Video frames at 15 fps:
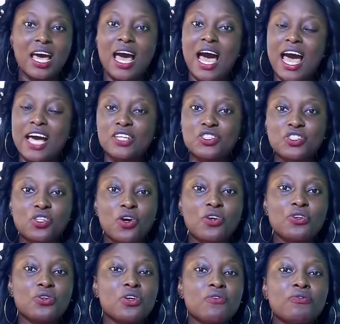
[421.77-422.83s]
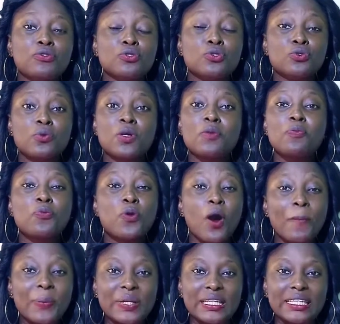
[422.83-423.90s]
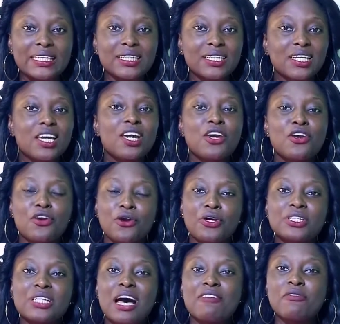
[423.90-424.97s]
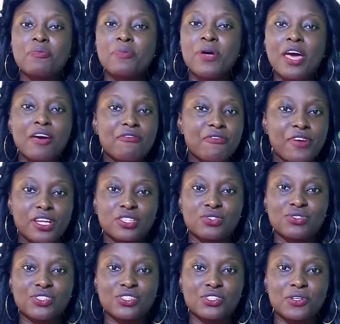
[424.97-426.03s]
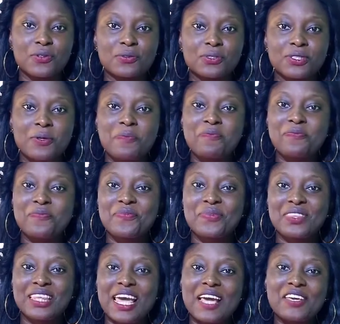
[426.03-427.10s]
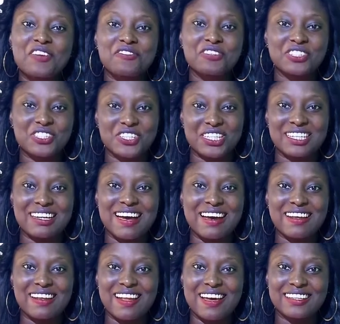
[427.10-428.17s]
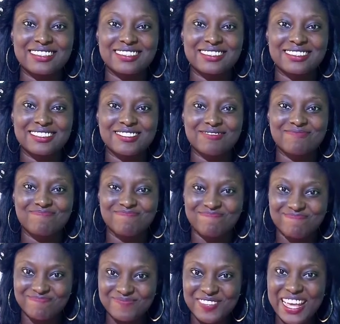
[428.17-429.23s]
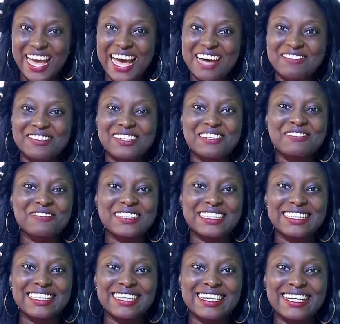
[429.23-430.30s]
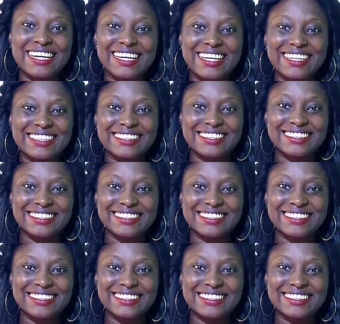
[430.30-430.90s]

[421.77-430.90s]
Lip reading: I assure you, if you do it properly, you're going to have a perfect result. Thank you for joining our class. Have a lovely day ahead.